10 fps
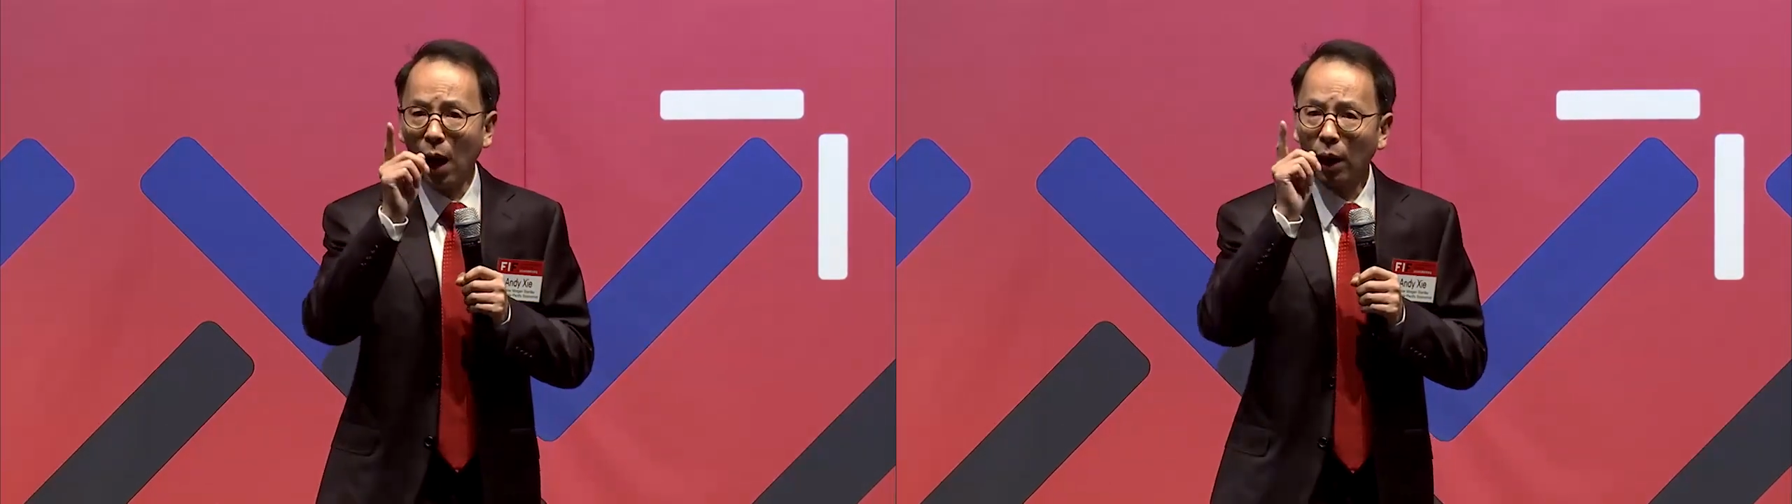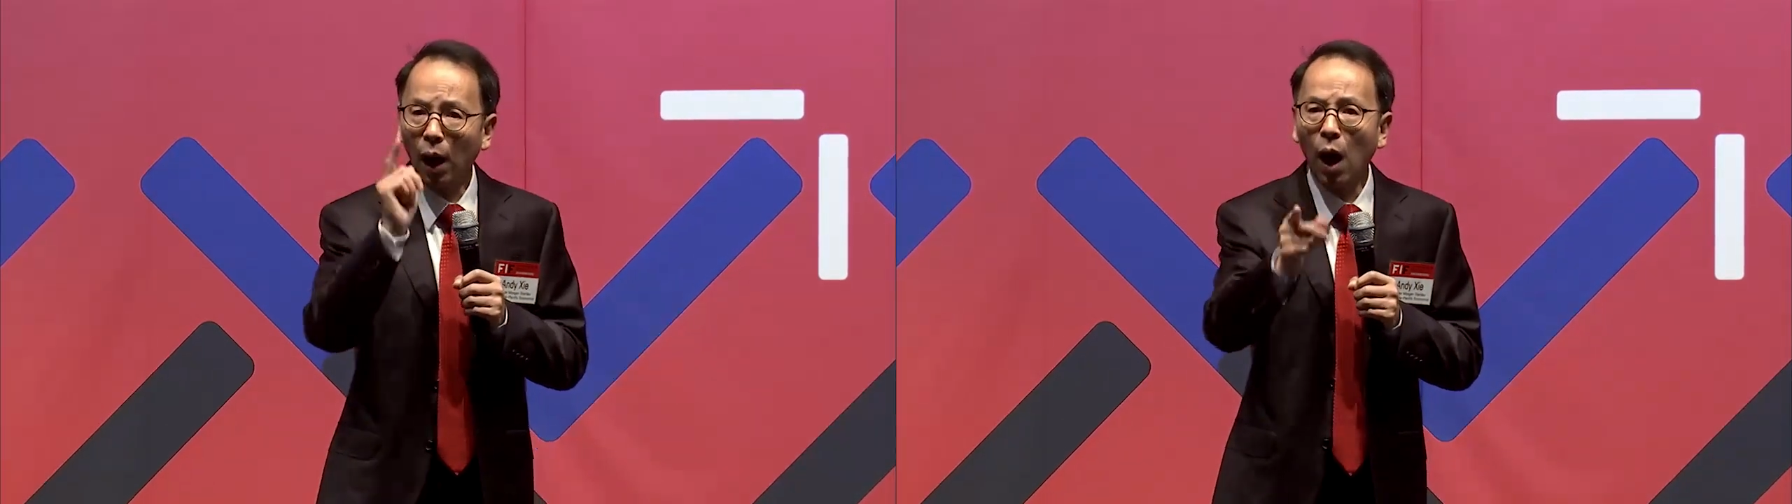
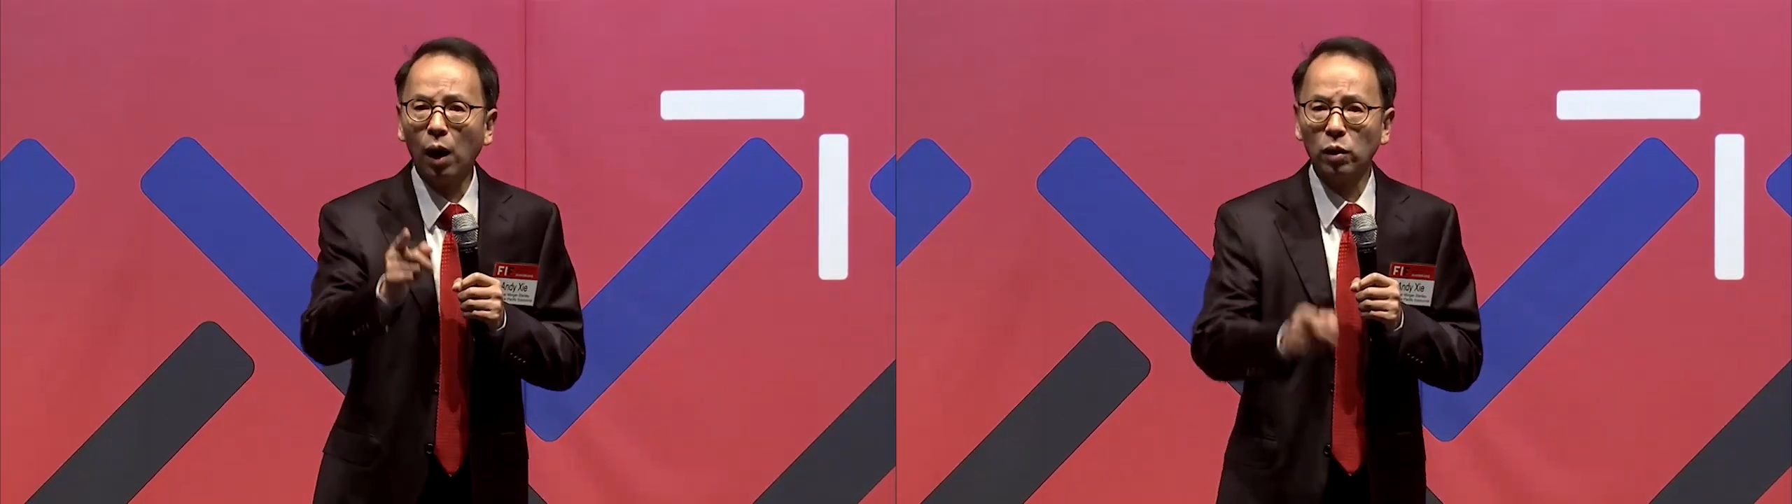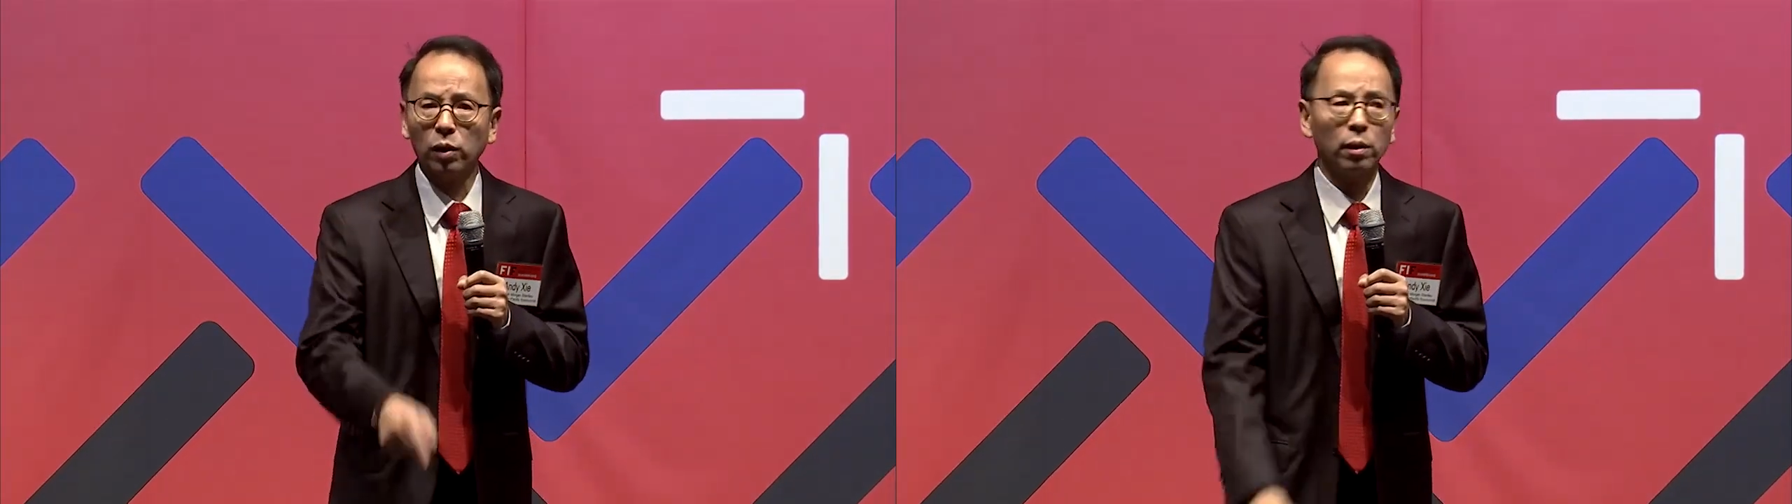a
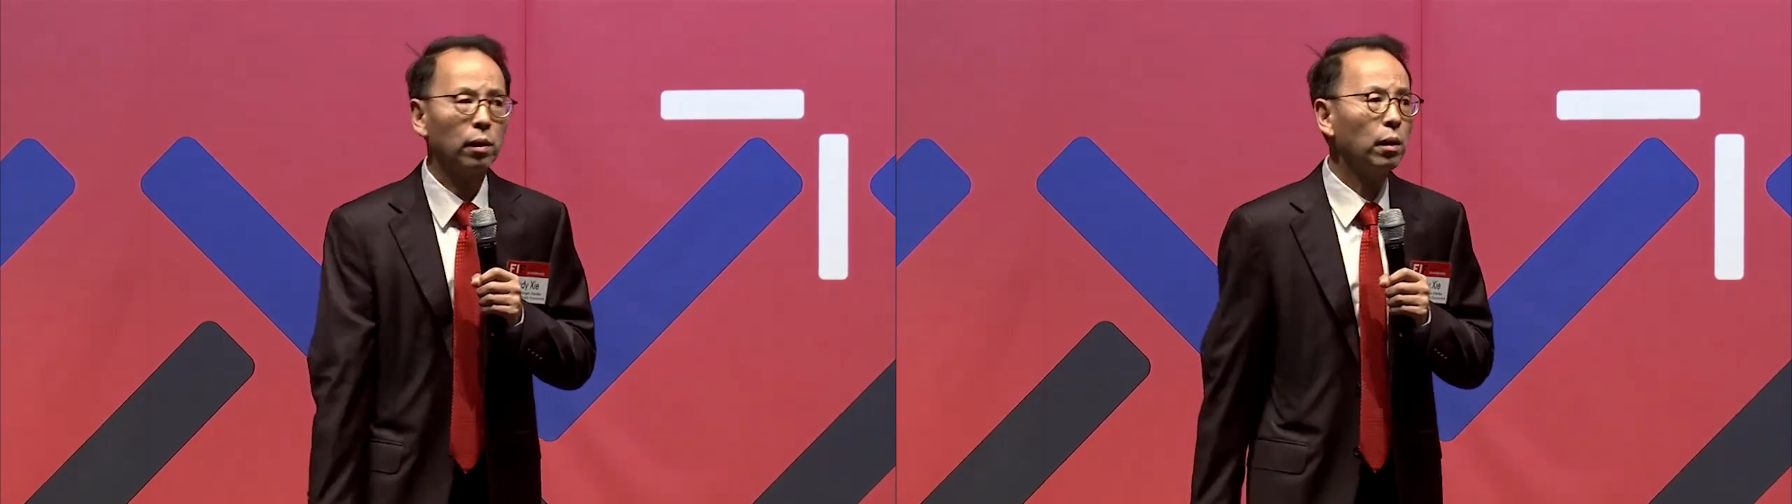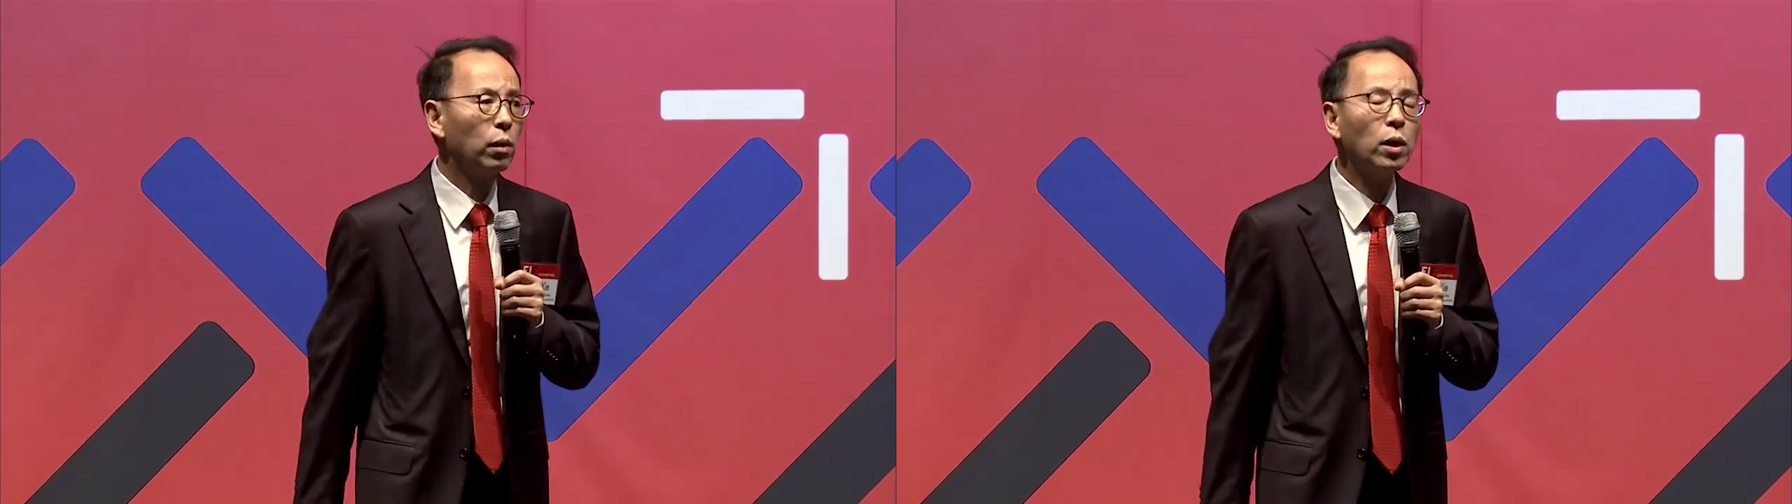lot.
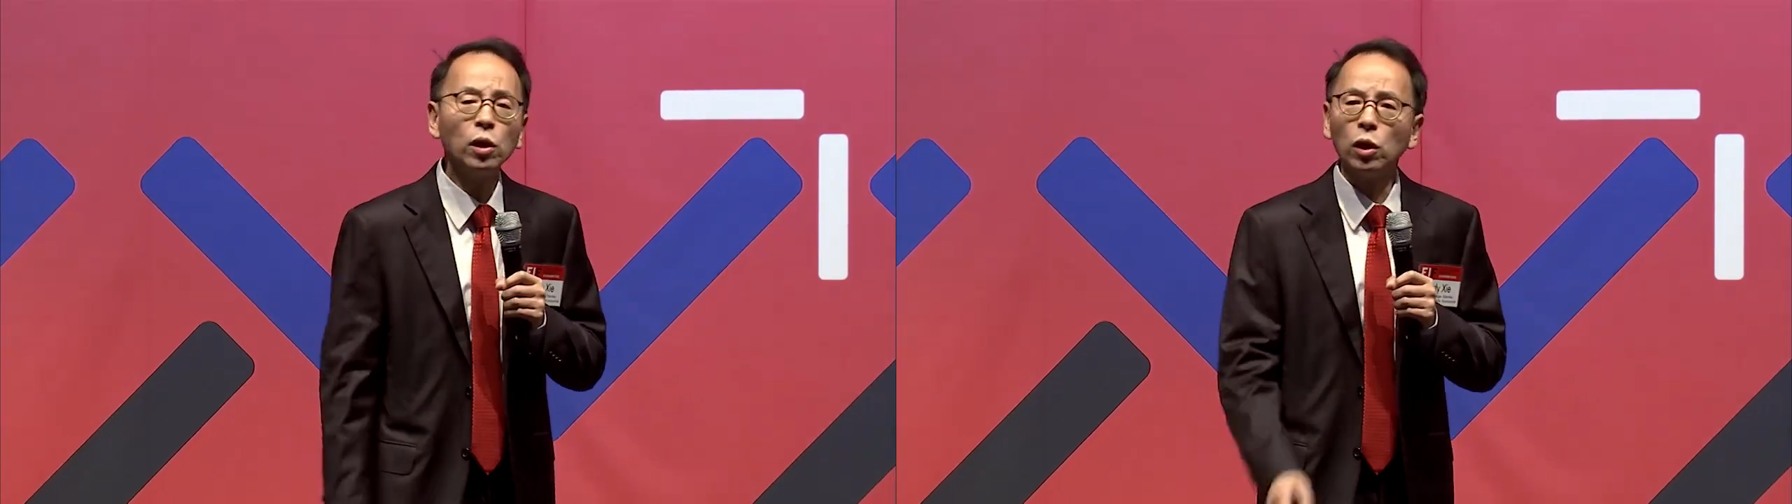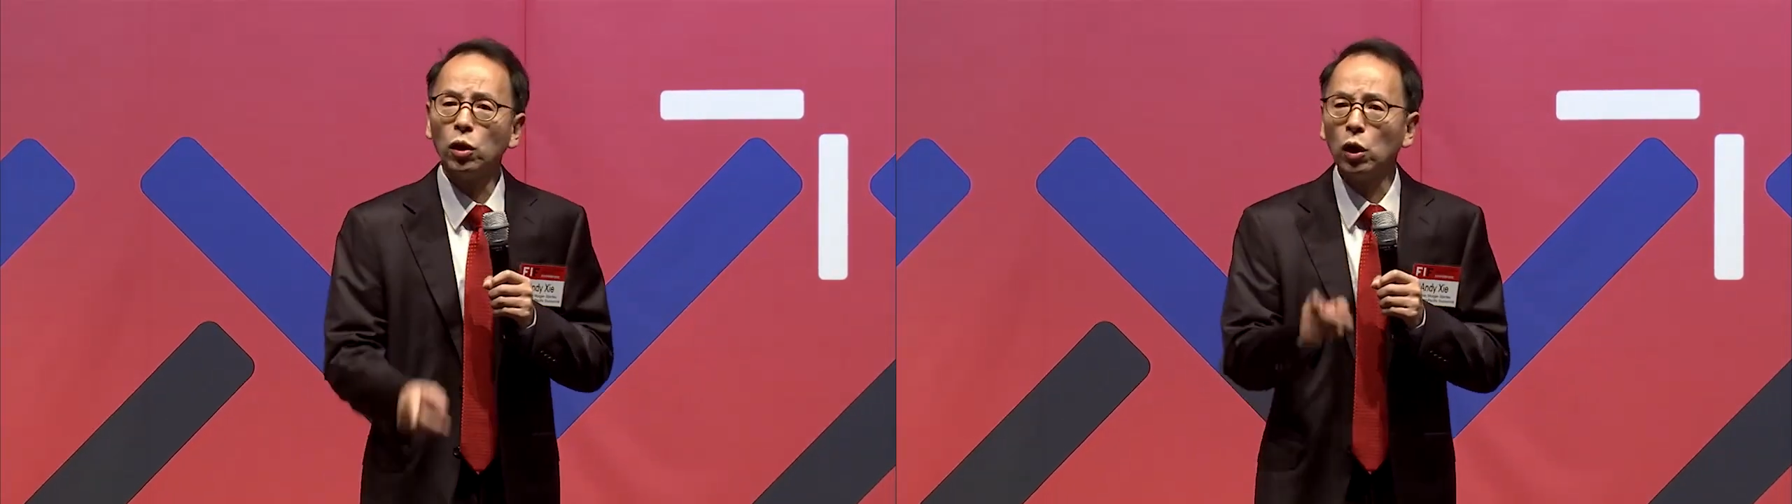This
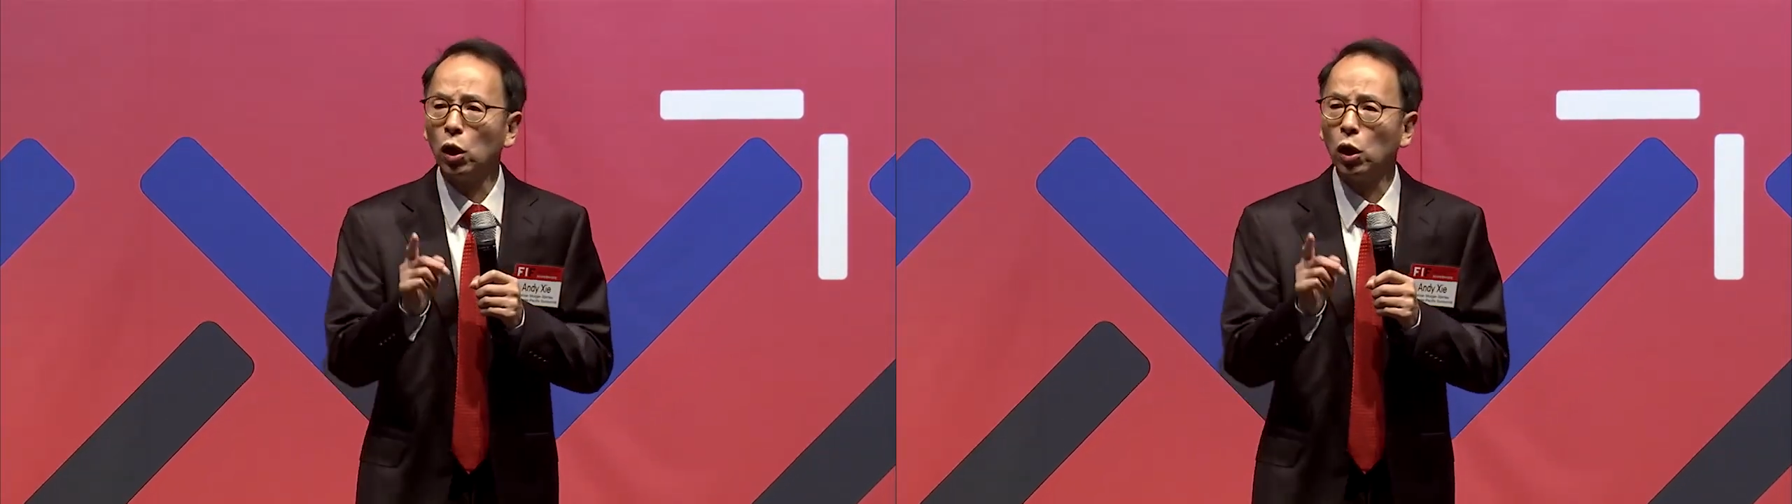is